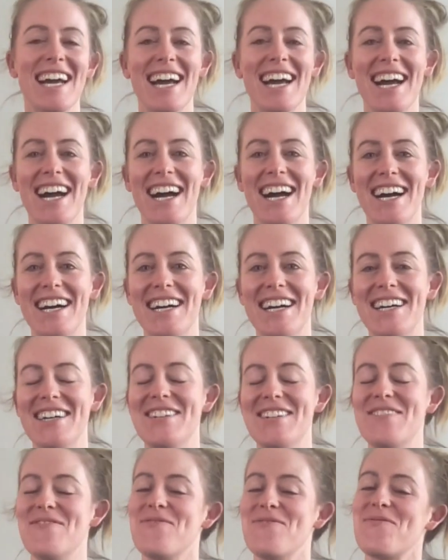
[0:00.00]

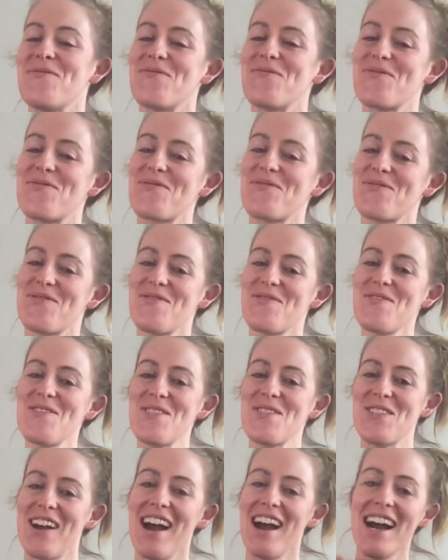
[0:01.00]

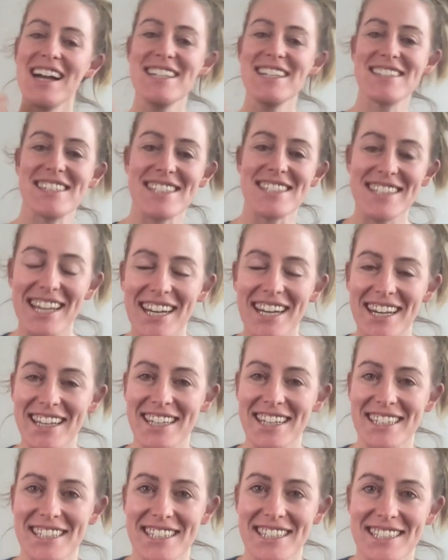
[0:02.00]
I just say all that
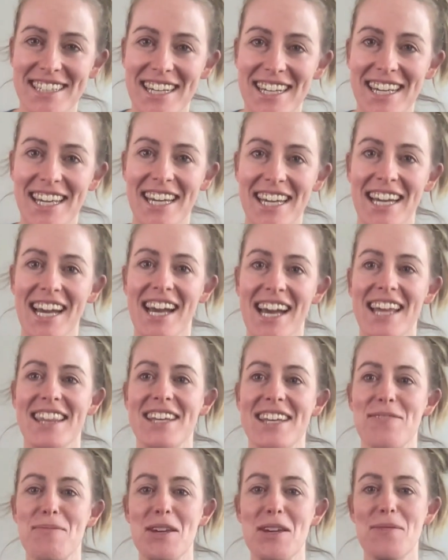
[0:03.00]
to say that
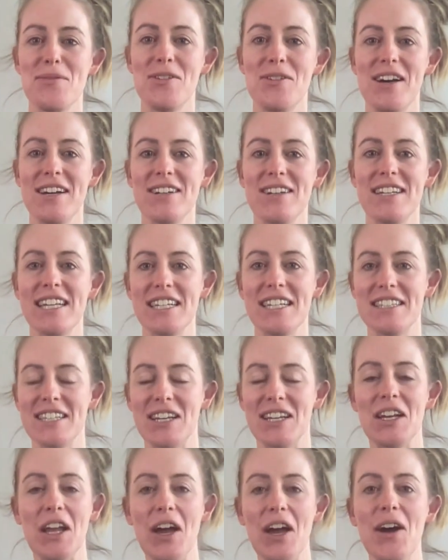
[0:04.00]
people need to
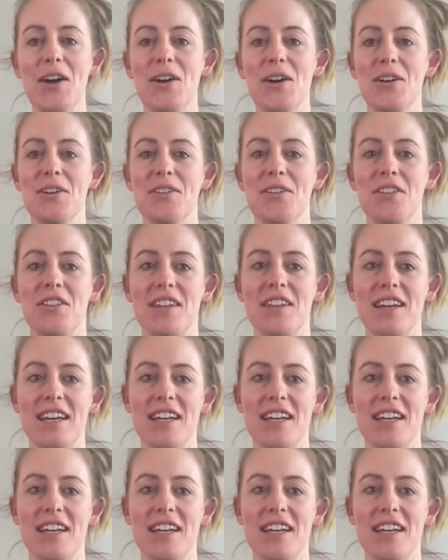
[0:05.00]
know that